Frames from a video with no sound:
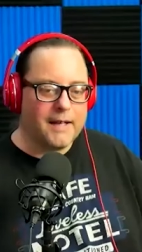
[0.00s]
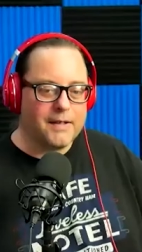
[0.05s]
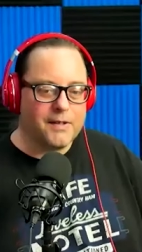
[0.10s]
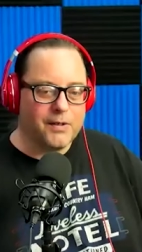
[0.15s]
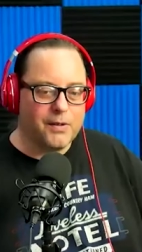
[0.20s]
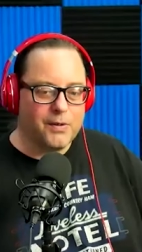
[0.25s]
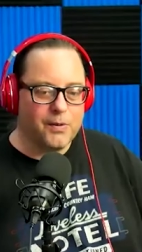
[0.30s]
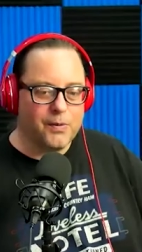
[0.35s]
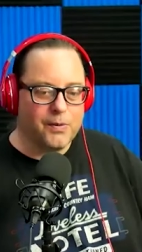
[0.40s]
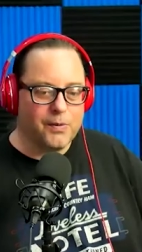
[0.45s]

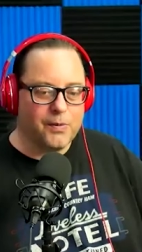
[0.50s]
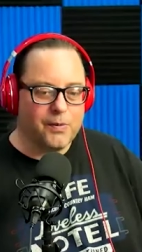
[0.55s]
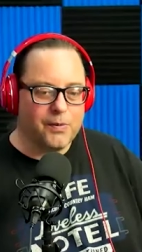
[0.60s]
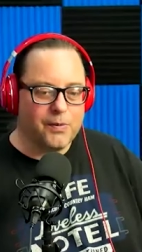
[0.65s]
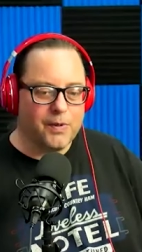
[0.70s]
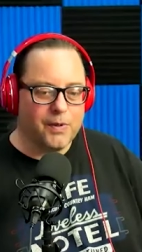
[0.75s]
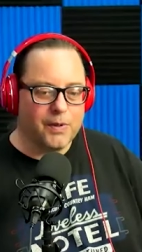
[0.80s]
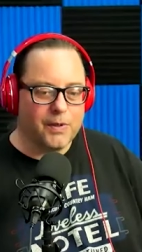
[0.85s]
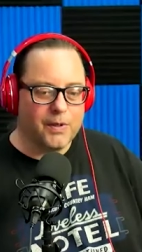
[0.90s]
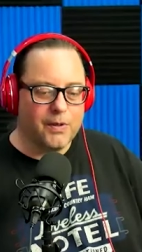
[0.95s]
to
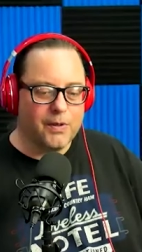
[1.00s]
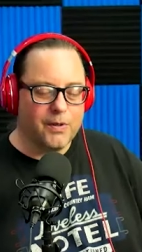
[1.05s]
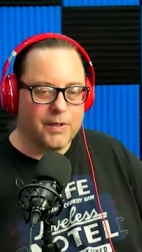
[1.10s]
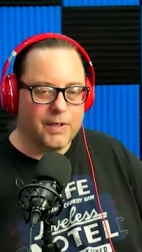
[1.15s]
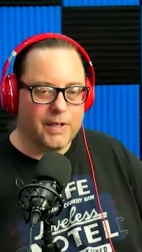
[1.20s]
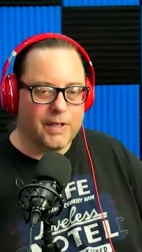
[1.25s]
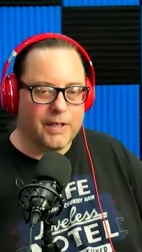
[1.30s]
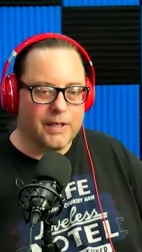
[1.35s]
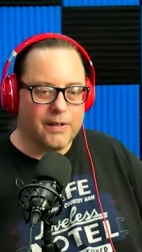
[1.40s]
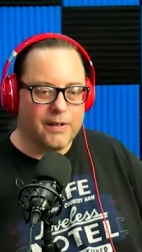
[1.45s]
the
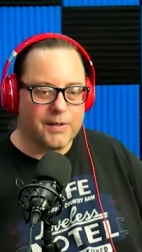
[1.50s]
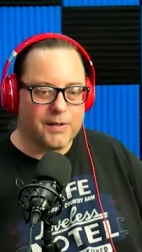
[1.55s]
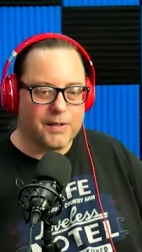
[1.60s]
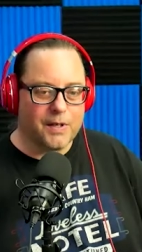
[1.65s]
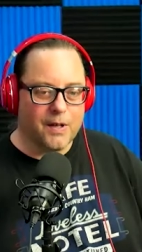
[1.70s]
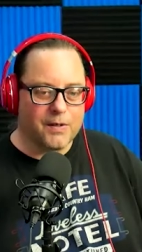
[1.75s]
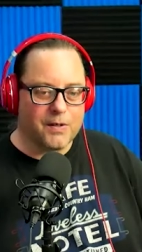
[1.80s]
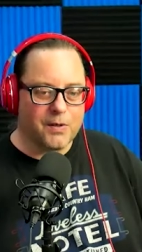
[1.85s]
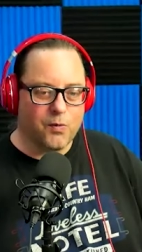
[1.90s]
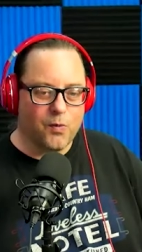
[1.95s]
cooking of the
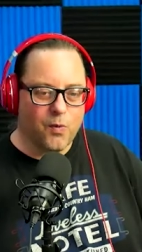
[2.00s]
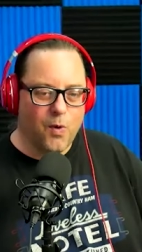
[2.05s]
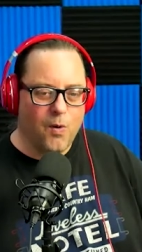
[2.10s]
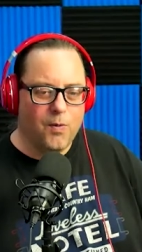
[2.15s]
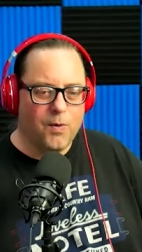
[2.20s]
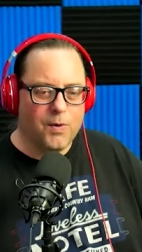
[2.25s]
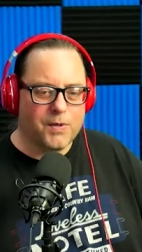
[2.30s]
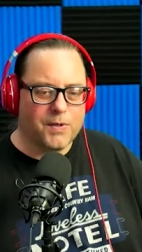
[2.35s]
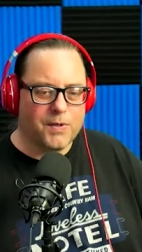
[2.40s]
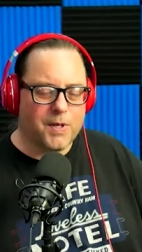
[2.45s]
sauce, what
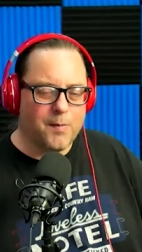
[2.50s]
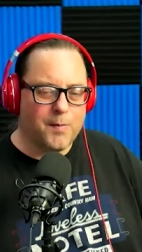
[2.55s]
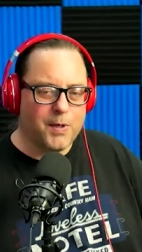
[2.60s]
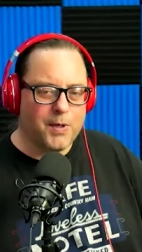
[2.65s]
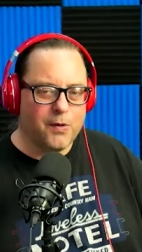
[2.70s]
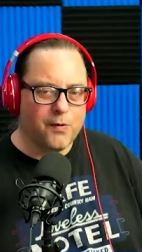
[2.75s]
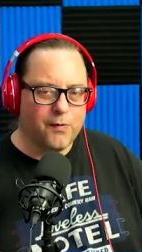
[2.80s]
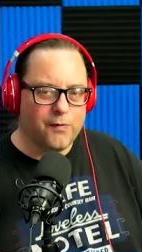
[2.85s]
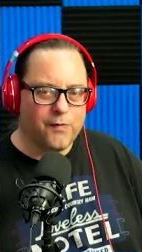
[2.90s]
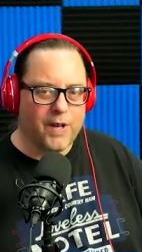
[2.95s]
were some of
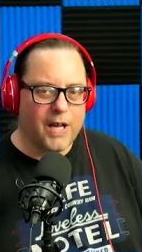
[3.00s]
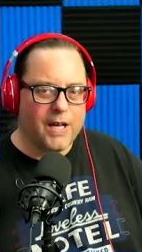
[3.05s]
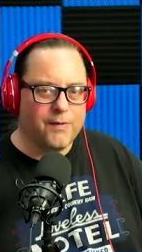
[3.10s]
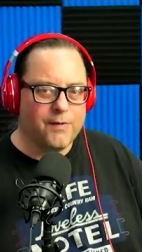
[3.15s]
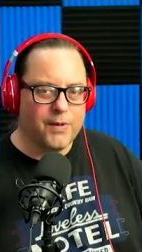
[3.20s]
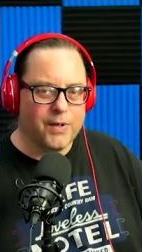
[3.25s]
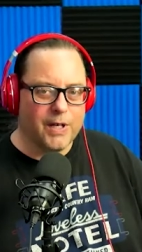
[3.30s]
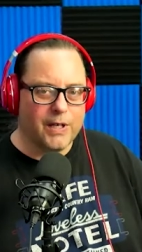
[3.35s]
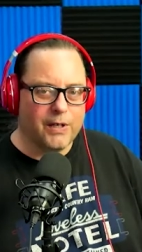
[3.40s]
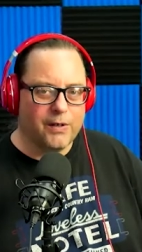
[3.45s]
your
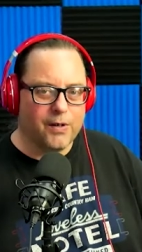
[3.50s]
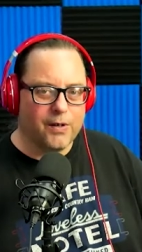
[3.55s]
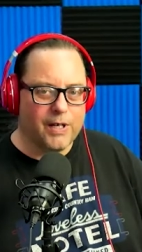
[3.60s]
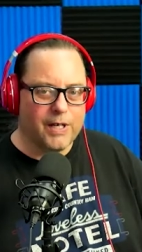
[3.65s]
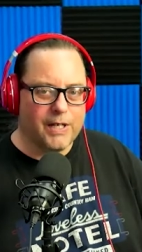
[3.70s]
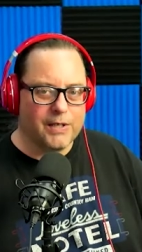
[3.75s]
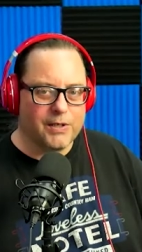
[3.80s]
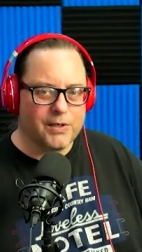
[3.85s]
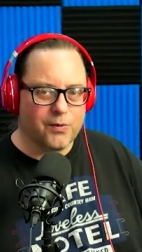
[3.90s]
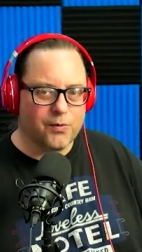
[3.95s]
favorite
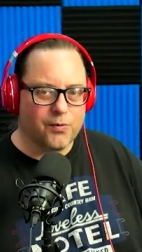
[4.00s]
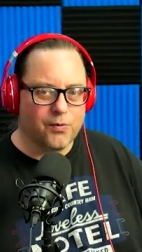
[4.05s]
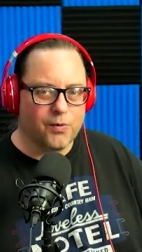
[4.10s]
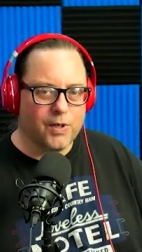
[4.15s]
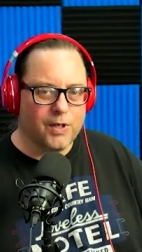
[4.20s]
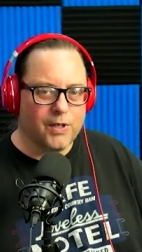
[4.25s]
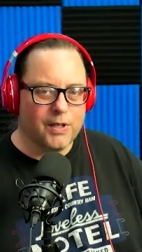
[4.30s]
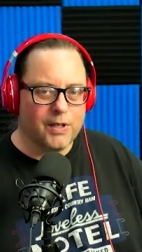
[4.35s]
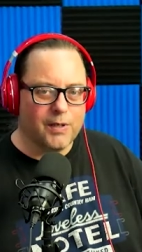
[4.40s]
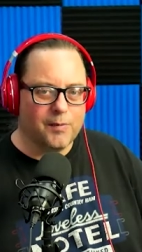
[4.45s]
ingredients to
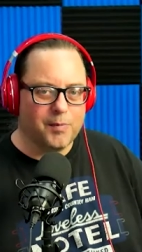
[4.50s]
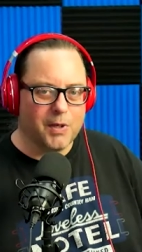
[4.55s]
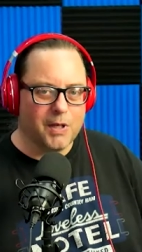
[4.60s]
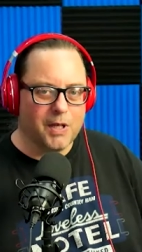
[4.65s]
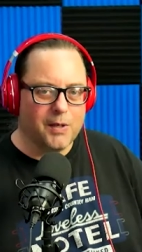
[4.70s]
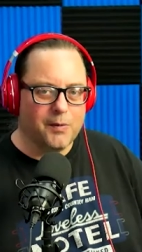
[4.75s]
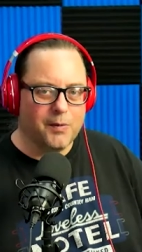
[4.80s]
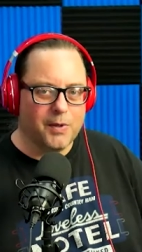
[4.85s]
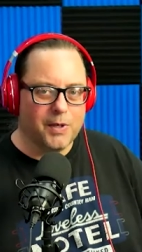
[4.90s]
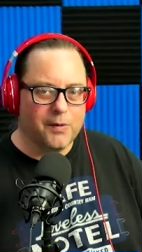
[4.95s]
really
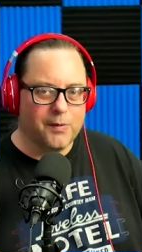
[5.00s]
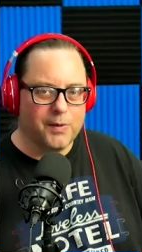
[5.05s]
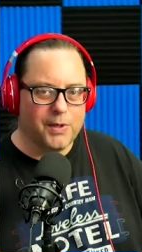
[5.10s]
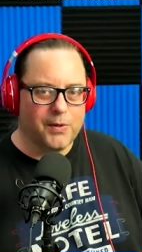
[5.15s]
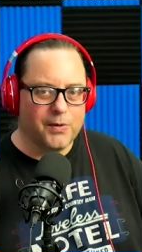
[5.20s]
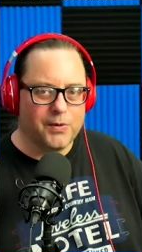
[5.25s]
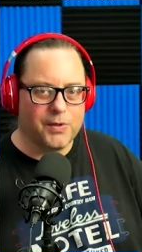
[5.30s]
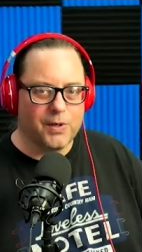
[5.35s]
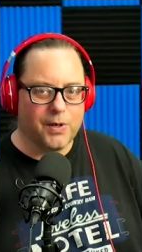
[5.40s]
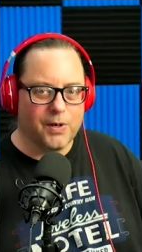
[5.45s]
play with when
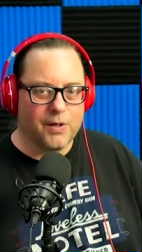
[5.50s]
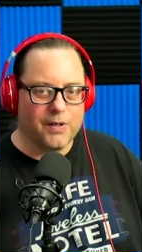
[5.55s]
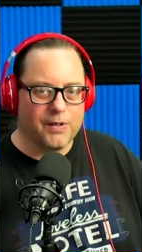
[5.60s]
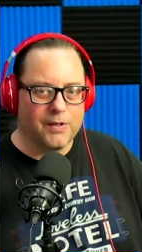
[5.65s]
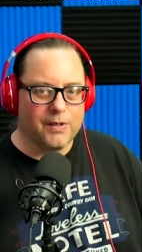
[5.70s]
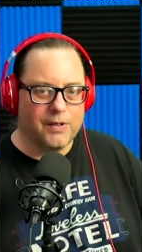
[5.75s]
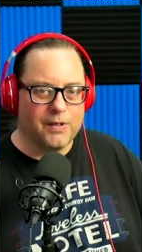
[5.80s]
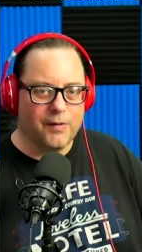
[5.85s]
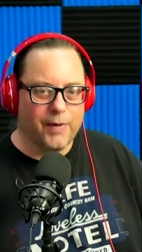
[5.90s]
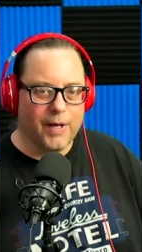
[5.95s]
you
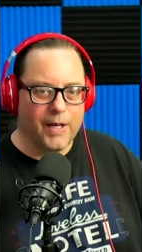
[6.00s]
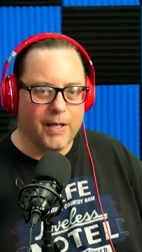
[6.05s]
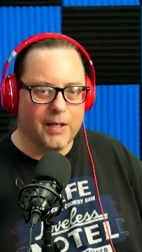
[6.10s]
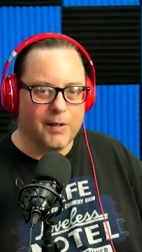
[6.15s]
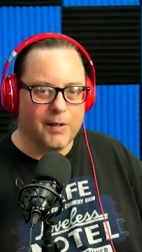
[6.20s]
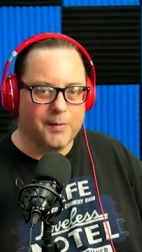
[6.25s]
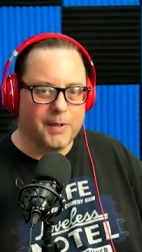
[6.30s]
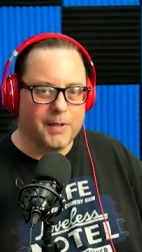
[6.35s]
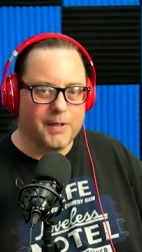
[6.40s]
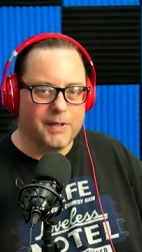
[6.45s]
started
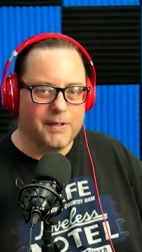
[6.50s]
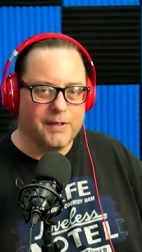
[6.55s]
developing?